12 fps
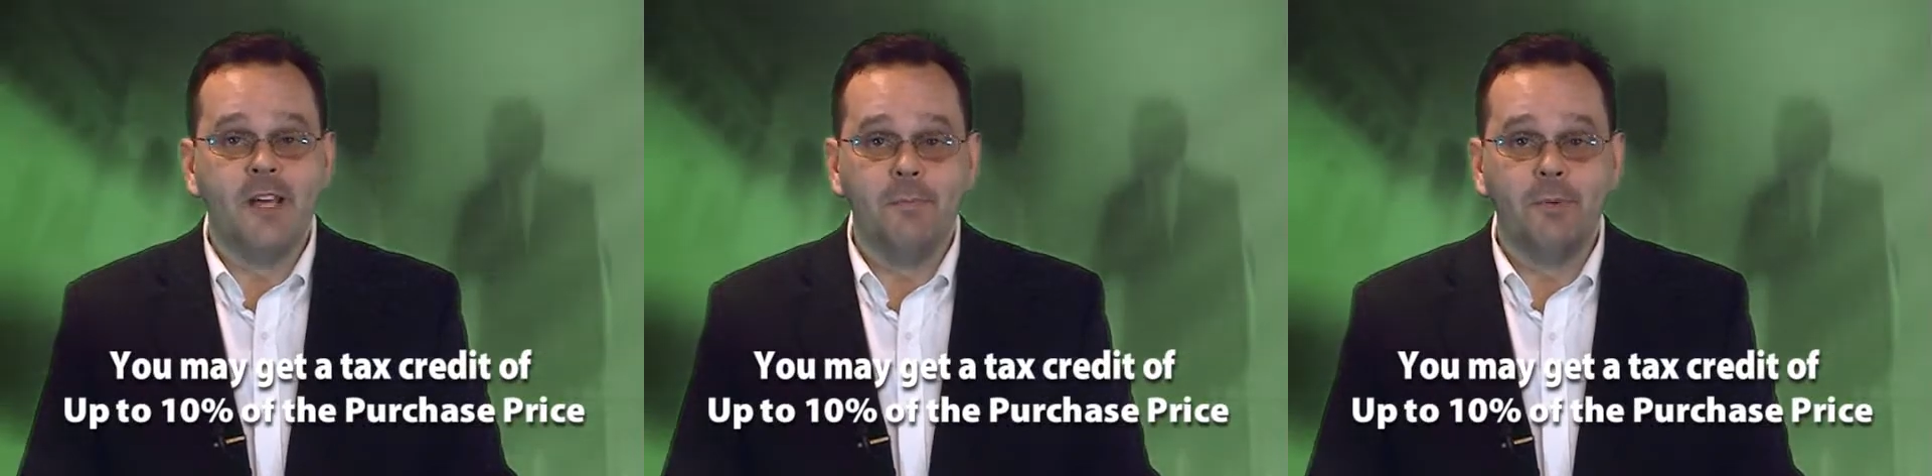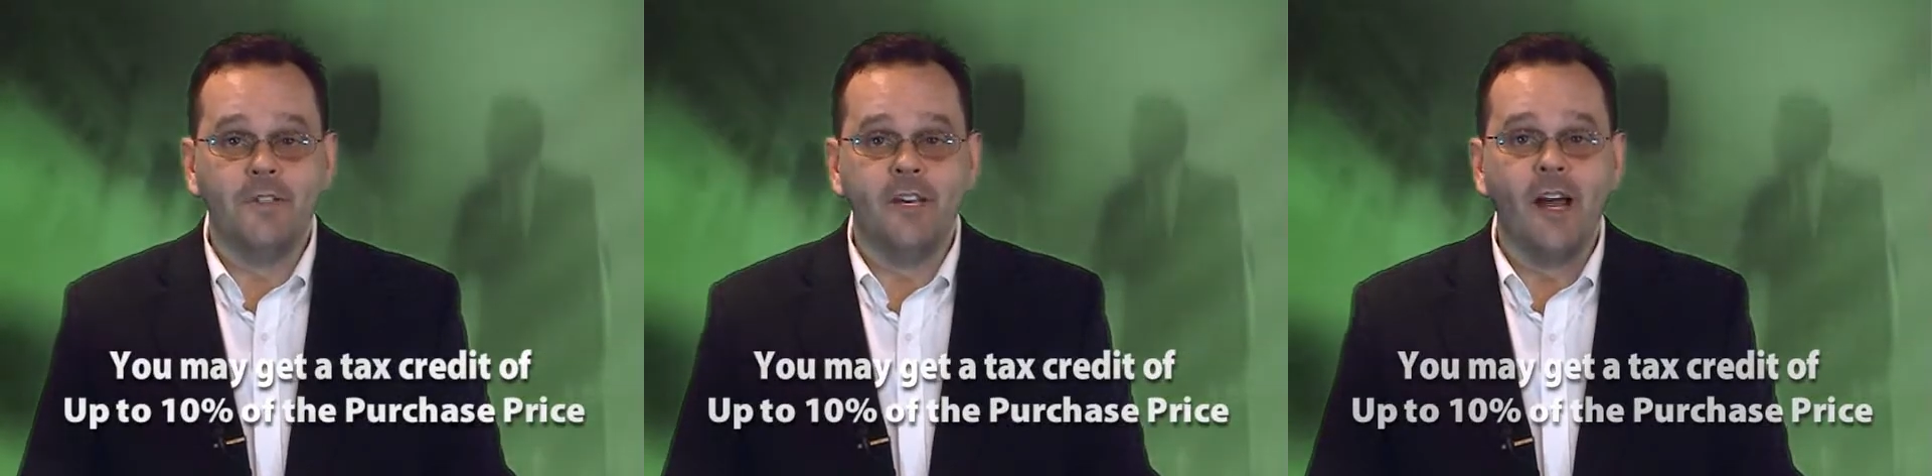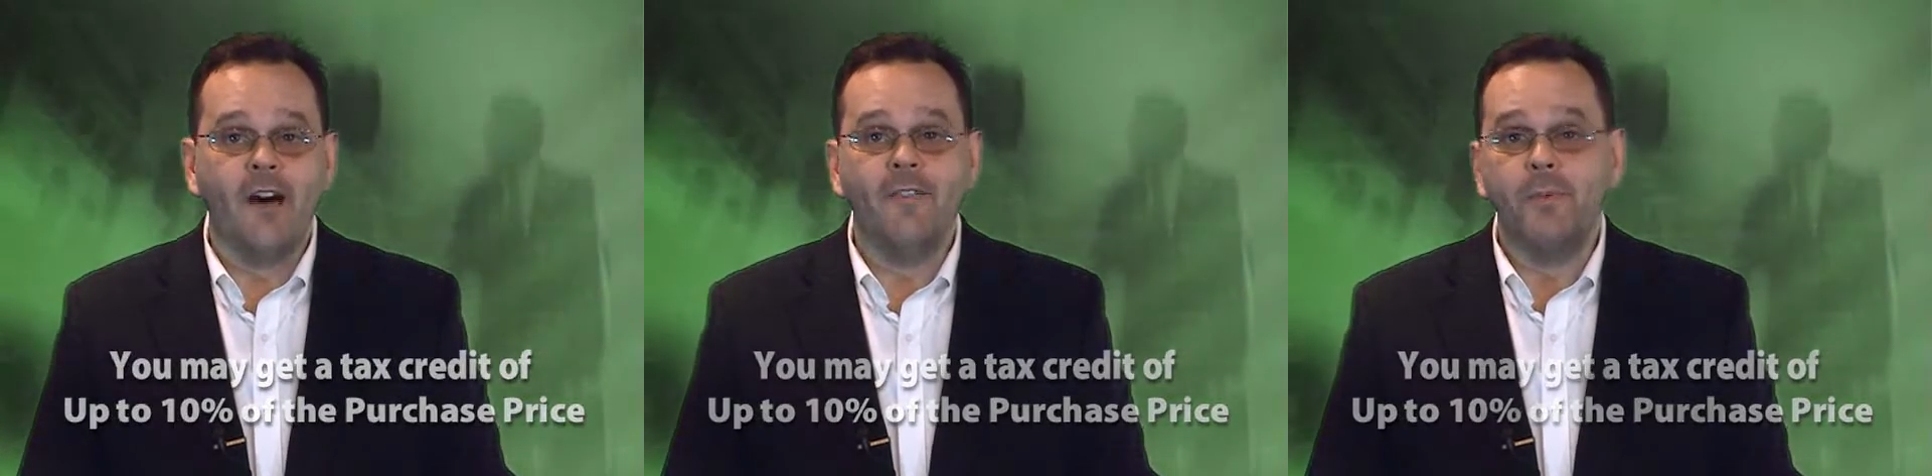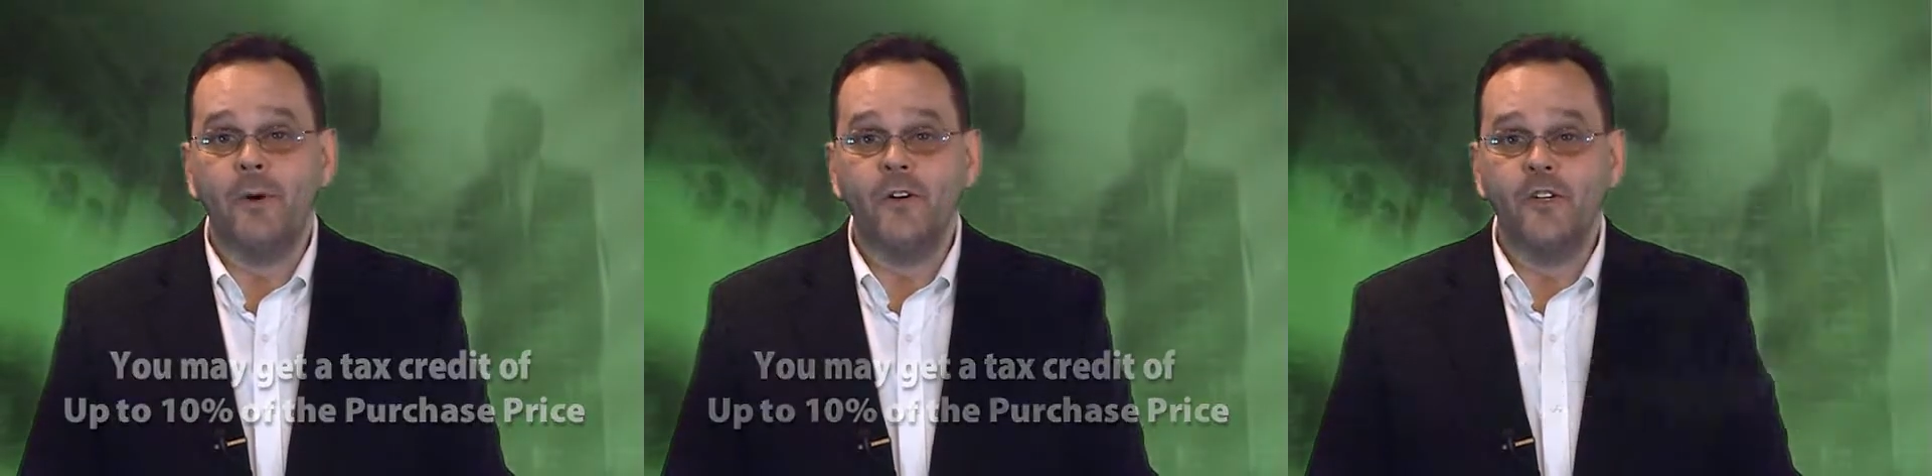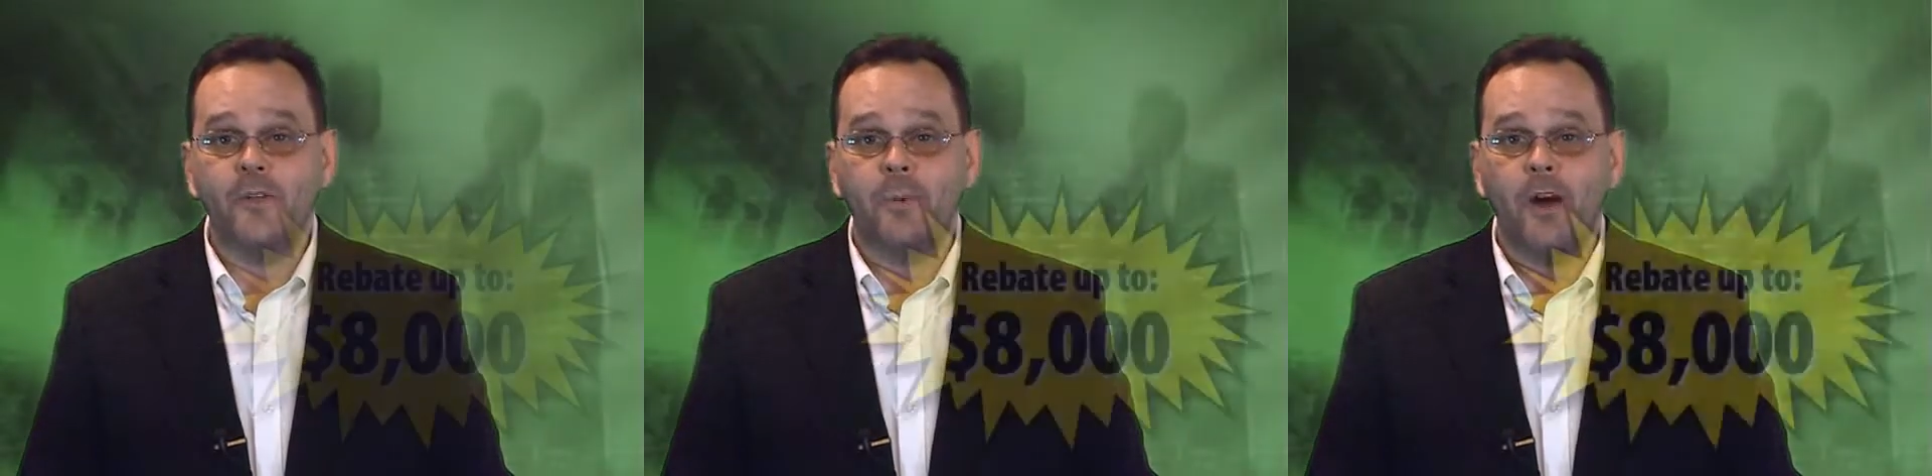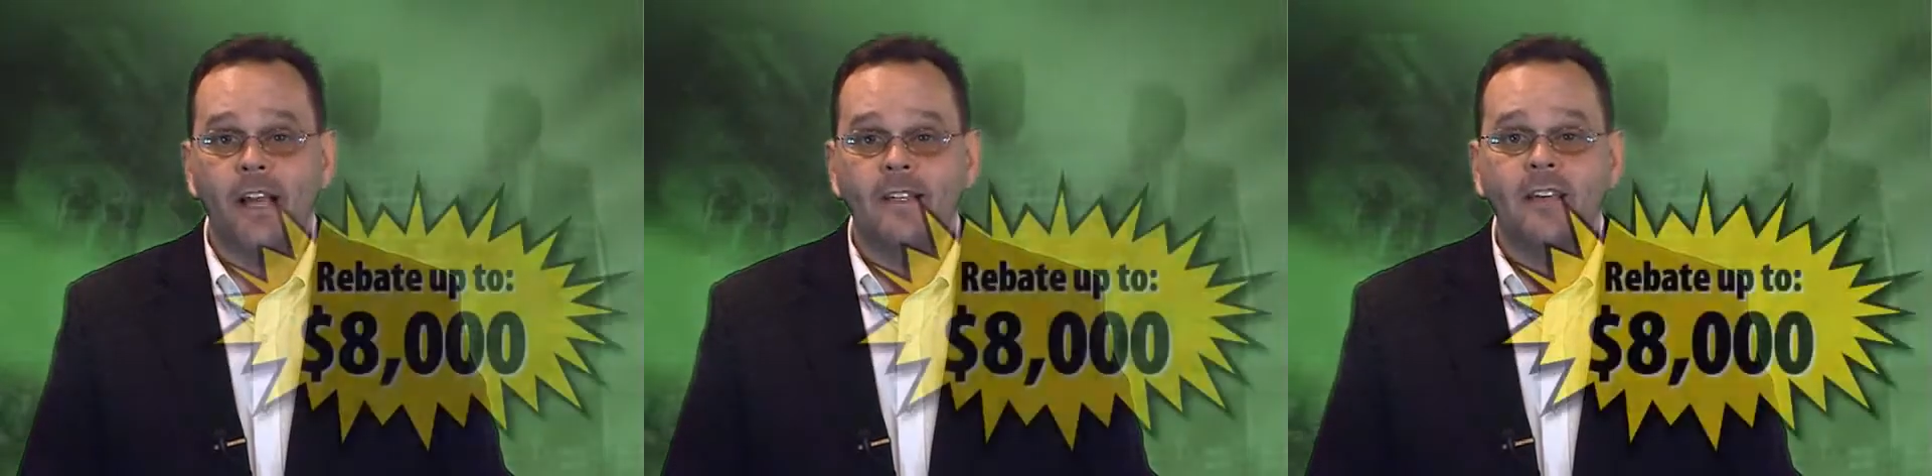10% of the purchase
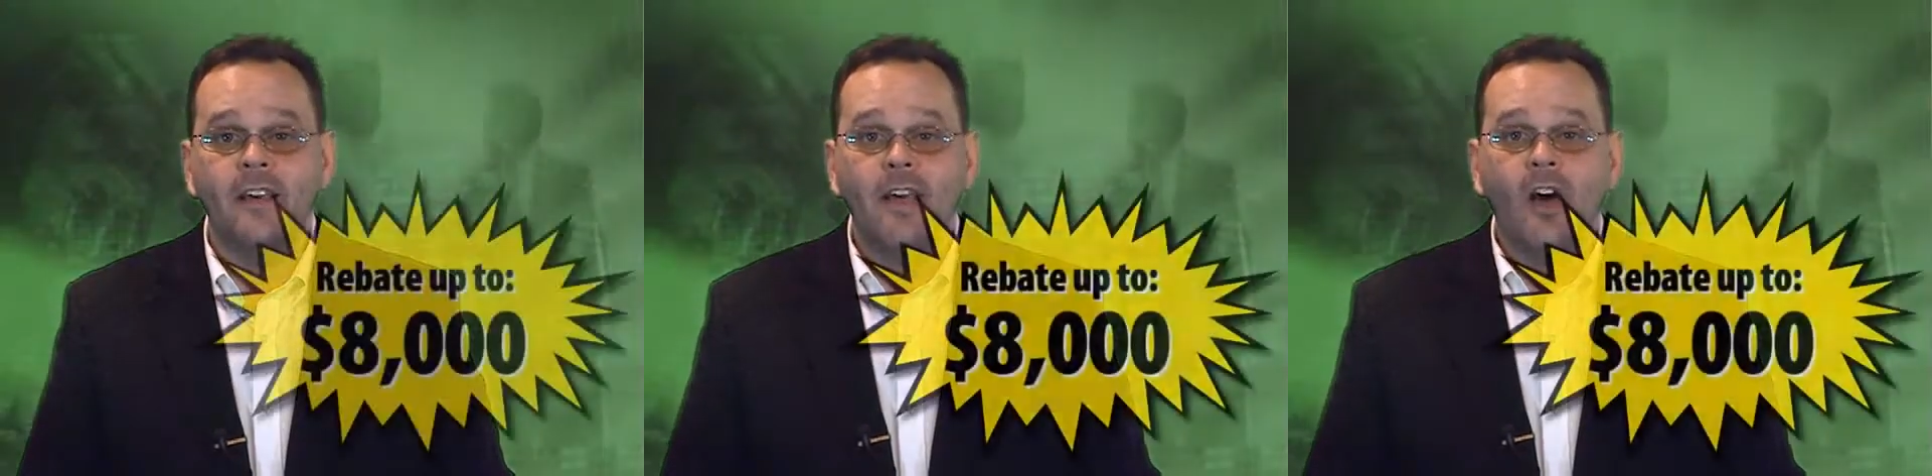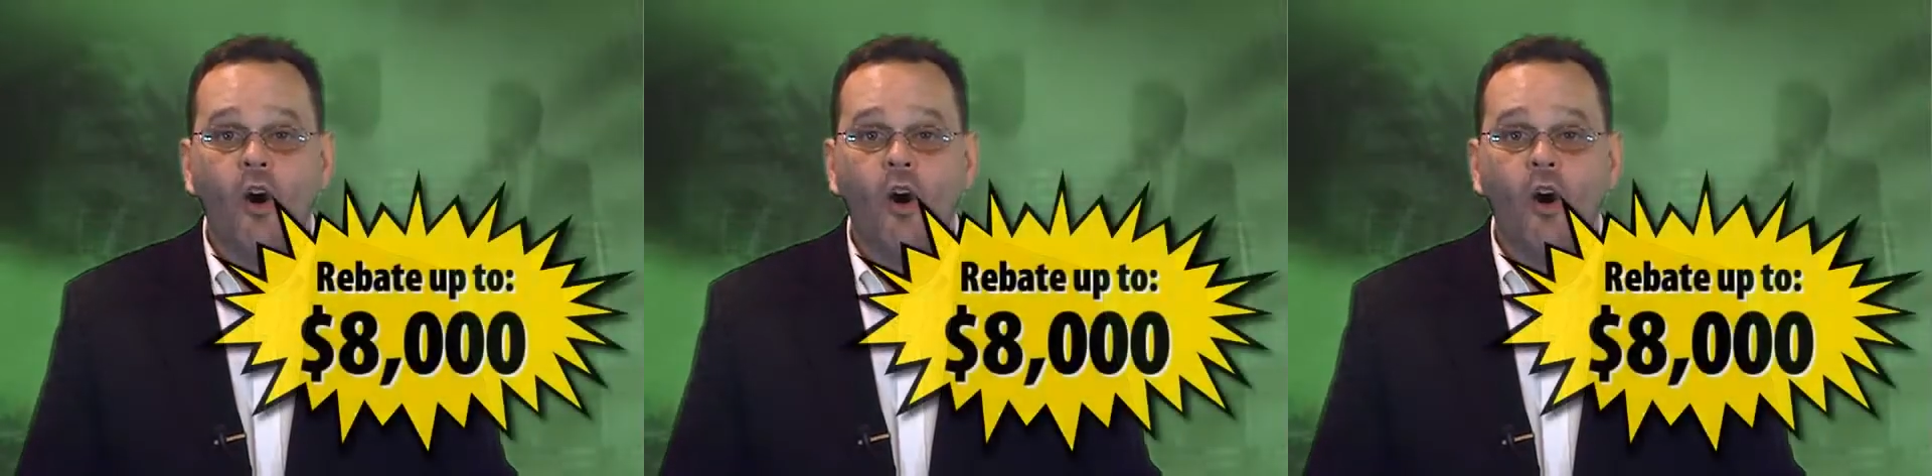price,